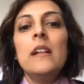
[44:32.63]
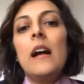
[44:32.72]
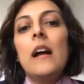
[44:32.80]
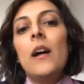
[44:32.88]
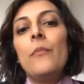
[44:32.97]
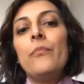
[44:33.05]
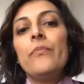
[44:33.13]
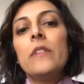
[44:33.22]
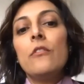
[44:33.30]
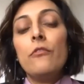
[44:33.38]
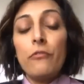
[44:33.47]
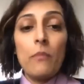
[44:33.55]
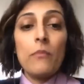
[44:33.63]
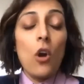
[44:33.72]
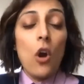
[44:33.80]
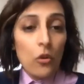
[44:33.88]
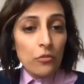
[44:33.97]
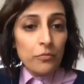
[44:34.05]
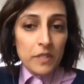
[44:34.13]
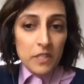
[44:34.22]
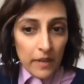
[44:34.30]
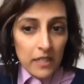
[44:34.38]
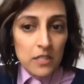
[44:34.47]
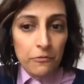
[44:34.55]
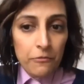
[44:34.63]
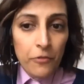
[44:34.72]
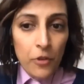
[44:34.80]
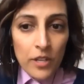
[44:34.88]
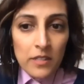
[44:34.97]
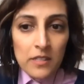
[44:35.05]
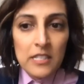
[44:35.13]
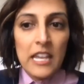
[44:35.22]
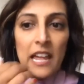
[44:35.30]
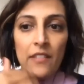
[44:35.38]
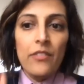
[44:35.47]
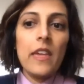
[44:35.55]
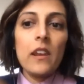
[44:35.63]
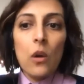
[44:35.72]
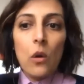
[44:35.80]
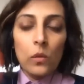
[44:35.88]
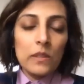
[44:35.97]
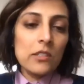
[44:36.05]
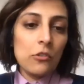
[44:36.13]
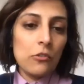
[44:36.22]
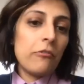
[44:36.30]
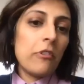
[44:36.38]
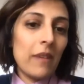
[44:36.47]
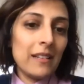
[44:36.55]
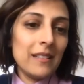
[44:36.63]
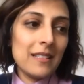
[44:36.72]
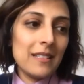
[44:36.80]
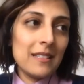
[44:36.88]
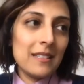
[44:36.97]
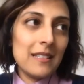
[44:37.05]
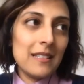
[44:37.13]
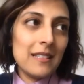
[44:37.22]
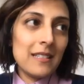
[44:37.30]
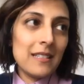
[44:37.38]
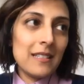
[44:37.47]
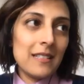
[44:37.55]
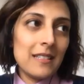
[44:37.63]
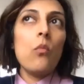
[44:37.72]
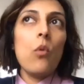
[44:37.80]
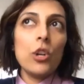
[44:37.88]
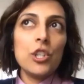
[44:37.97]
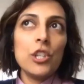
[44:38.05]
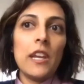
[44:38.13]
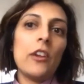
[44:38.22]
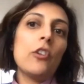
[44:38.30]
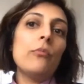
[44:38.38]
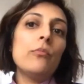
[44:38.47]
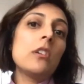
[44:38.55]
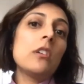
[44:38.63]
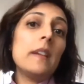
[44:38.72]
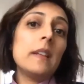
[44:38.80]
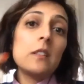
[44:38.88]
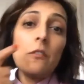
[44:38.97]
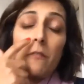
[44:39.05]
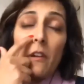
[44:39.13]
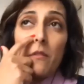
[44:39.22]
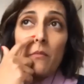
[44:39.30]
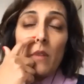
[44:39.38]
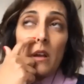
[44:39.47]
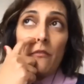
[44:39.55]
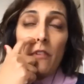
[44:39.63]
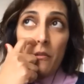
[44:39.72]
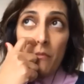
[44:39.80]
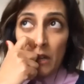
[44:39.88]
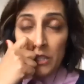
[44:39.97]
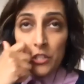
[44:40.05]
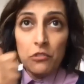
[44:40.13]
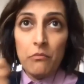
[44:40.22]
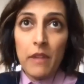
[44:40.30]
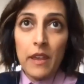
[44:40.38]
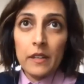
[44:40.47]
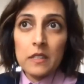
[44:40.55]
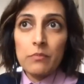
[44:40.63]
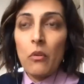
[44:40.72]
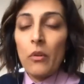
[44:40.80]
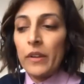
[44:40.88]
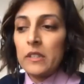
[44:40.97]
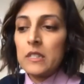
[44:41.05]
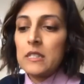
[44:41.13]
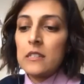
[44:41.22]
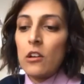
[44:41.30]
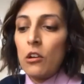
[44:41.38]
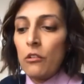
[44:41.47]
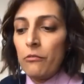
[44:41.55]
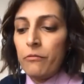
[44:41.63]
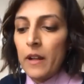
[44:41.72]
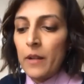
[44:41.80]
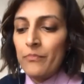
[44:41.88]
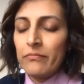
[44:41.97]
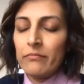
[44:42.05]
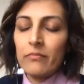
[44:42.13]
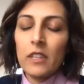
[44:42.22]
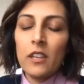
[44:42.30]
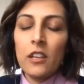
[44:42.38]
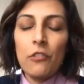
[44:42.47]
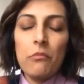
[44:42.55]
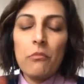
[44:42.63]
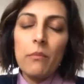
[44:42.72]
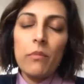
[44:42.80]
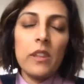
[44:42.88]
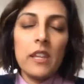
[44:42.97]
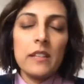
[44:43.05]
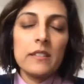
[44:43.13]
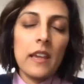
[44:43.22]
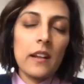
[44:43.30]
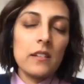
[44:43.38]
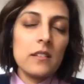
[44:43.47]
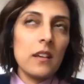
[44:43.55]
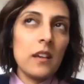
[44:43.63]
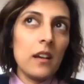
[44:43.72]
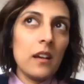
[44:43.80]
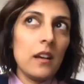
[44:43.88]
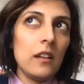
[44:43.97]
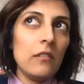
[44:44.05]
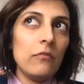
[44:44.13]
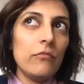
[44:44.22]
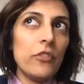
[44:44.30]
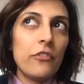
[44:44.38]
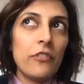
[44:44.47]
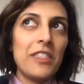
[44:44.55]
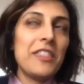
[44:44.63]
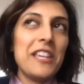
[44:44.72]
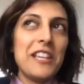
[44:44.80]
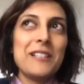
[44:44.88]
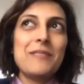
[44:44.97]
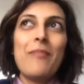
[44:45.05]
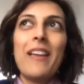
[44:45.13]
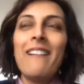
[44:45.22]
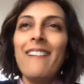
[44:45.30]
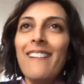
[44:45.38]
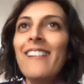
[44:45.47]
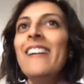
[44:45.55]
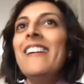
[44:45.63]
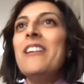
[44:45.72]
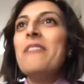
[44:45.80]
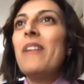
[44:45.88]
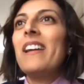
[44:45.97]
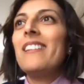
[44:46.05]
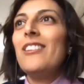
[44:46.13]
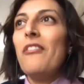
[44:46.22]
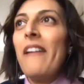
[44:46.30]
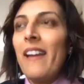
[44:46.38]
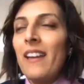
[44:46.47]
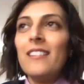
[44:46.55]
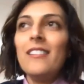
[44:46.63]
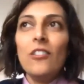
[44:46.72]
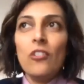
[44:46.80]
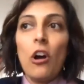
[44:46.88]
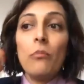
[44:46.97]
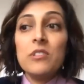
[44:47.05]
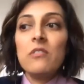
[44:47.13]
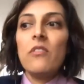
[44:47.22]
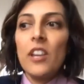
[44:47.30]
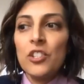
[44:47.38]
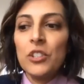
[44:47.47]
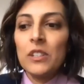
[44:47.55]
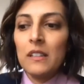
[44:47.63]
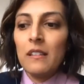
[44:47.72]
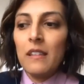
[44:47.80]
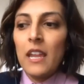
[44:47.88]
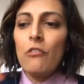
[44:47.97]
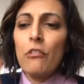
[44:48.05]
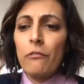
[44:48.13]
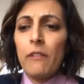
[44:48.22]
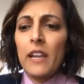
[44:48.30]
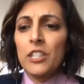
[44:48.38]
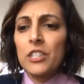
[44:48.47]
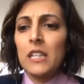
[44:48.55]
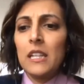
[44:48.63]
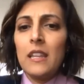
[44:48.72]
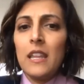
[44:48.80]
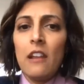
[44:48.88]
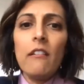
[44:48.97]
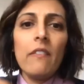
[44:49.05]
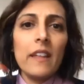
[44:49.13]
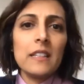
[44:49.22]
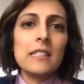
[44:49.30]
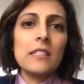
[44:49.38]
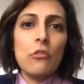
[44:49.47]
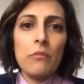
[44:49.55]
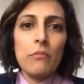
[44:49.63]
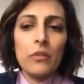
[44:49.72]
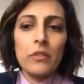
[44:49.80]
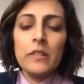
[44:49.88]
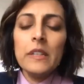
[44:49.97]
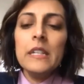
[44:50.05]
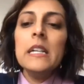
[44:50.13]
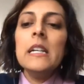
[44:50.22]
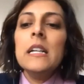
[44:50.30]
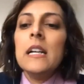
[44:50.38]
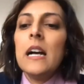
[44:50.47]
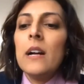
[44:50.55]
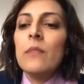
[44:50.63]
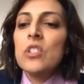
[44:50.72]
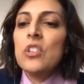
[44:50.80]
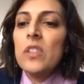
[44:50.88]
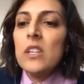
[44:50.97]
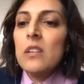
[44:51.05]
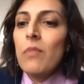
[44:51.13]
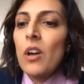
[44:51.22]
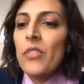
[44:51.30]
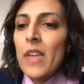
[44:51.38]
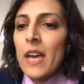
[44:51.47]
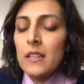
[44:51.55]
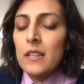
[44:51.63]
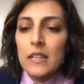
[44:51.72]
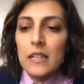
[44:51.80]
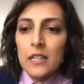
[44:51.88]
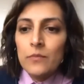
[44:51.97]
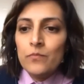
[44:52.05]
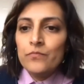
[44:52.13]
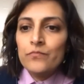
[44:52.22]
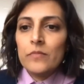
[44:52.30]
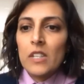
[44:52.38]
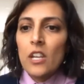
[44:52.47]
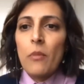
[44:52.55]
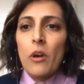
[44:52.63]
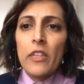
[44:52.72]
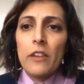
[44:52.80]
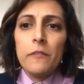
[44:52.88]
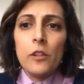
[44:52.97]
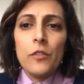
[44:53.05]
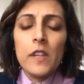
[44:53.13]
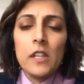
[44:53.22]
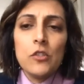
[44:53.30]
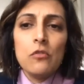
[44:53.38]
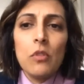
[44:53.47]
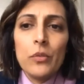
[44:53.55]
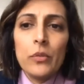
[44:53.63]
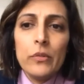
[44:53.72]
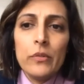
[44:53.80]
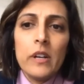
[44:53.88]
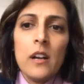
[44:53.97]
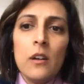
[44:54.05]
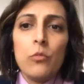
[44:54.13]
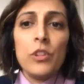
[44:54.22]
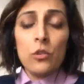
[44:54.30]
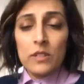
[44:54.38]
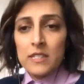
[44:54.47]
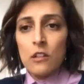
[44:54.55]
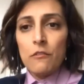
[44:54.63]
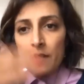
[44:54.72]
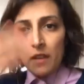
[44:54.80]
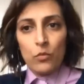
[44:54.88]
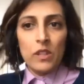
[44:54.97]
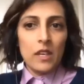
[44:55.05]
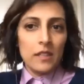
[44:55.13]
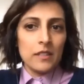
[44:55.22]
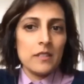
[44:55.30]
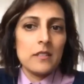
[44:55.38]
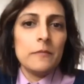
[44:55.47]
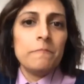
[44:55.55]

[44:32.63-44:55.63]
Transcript: Um, from your own perspective first, and then also from understanding and watching and observing. So very, uh, very much to Megha's points of, um, I can't remember the exact uh, three things, Megha, but you had, you know, observation in there and reflection in there, and that's so important. Um, so think about that, um, about that feel, think, do model uh, with yourself and with others.